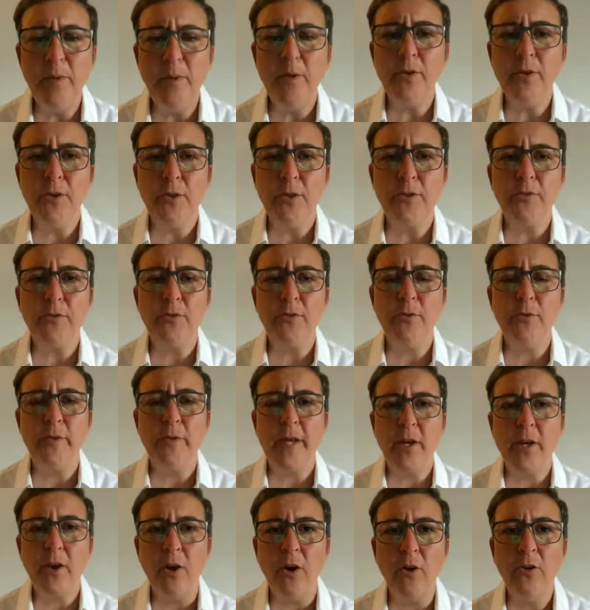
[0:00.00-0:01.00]
put through
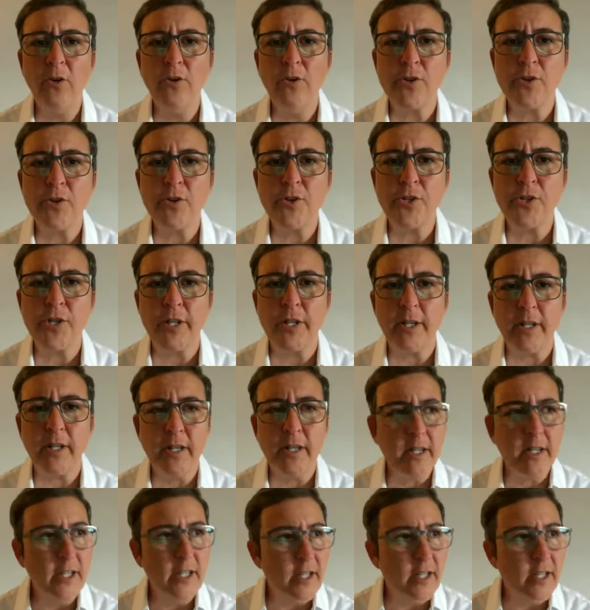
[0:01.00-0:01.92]
that whole notion